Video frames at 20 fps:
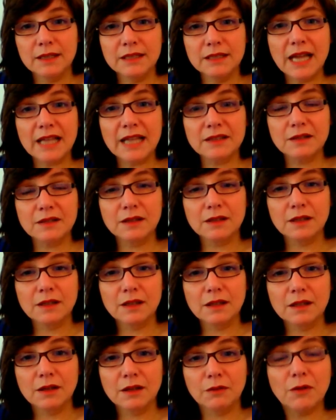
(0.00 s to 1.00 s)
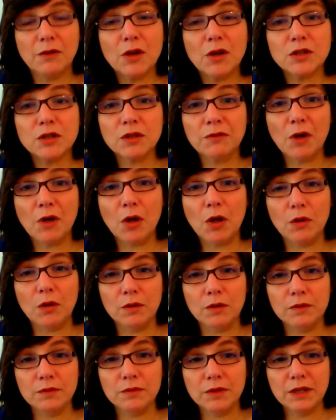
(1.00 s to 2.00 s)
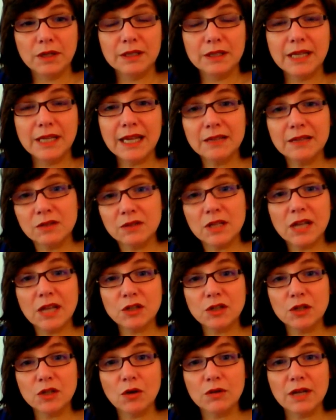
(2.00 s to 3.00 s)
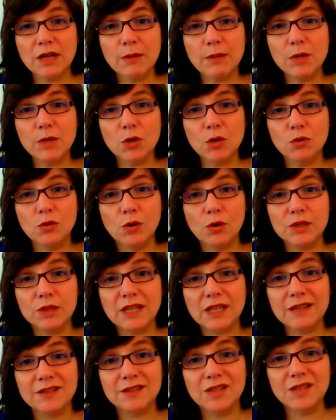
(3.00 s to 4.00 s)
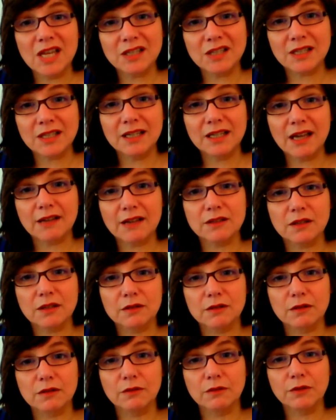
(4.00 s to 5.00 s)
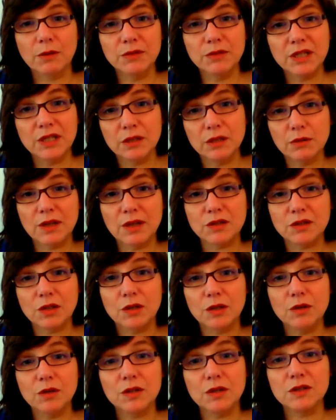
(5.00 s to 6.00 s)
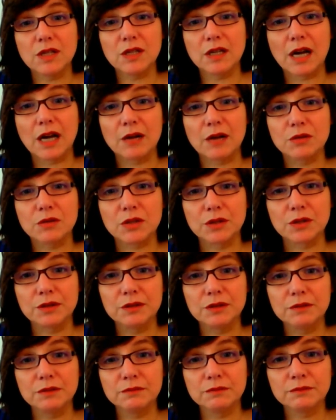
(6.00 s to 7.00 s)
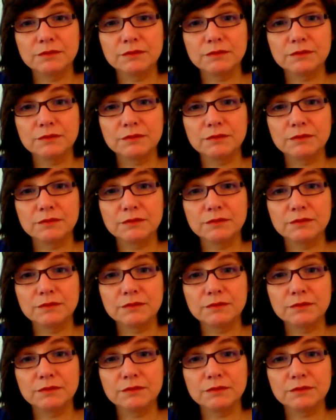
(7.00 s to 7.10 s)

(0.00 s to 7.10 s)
that First of all, the International Criminal Court is disconnected from the UN Security Council.